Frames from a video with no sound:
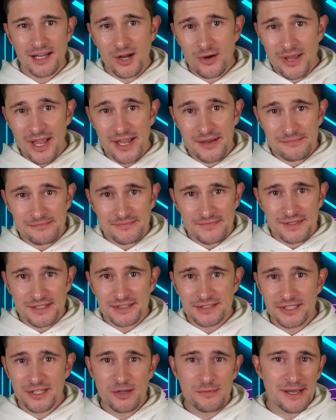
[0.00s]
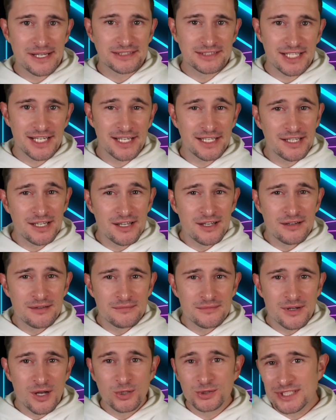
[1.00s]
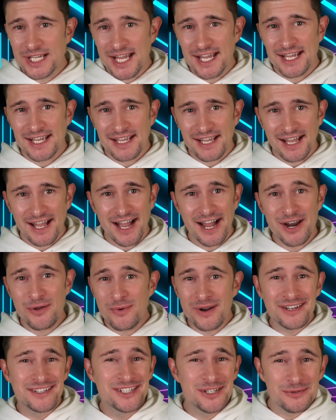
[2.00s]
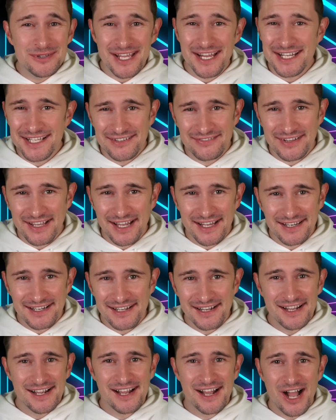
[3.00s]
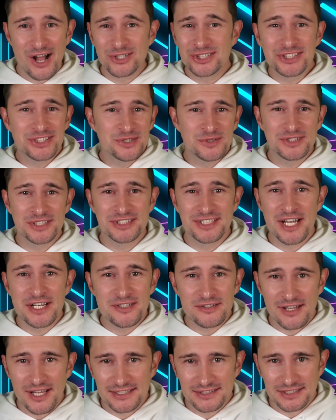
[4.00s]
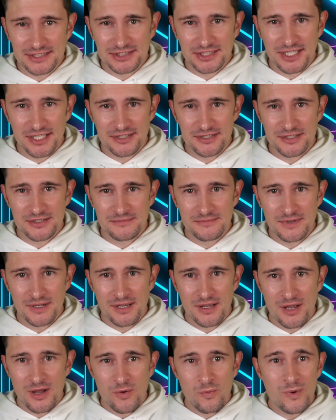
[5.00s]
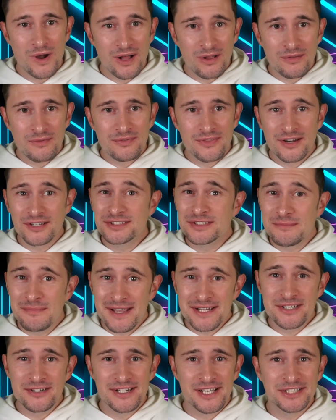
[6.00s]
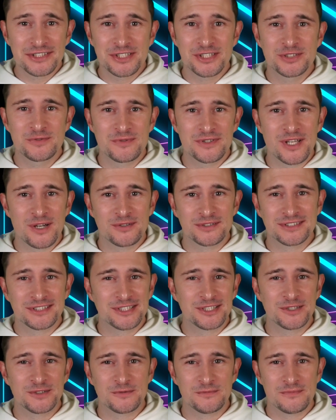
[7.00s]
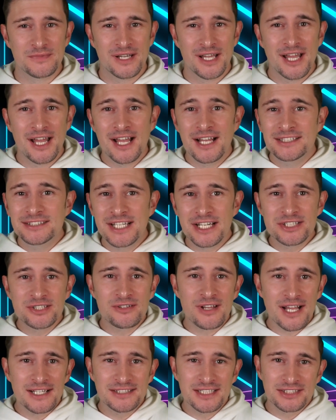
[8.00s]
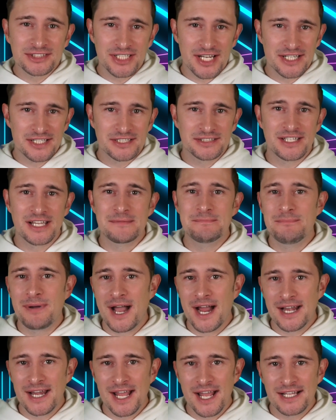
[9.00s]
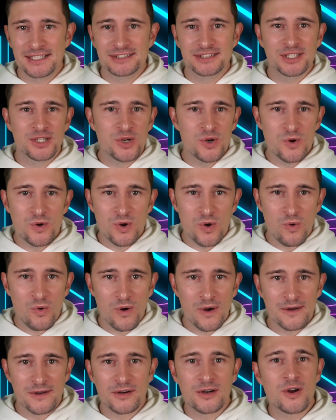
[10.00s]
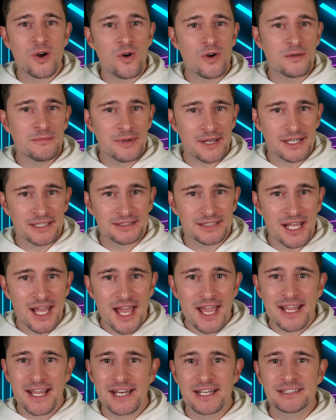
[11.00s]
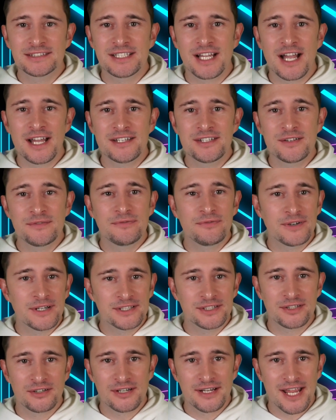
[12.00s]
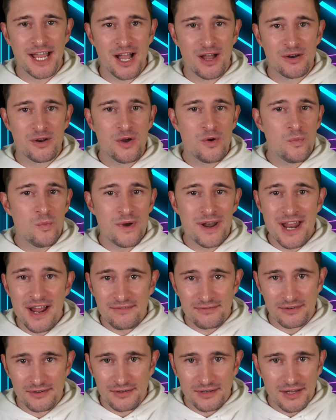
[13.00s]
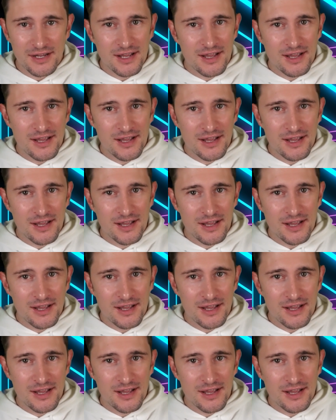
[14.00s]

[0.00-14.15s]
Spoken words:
Okay, so you may say, Jose, I don't want to deal with any of that. I'll just use a centralized exchange. Well, there's some major issues with those too. Centralized exchanges like Binance, KuCoin, or Coinbase can decide to freeze your account whenever.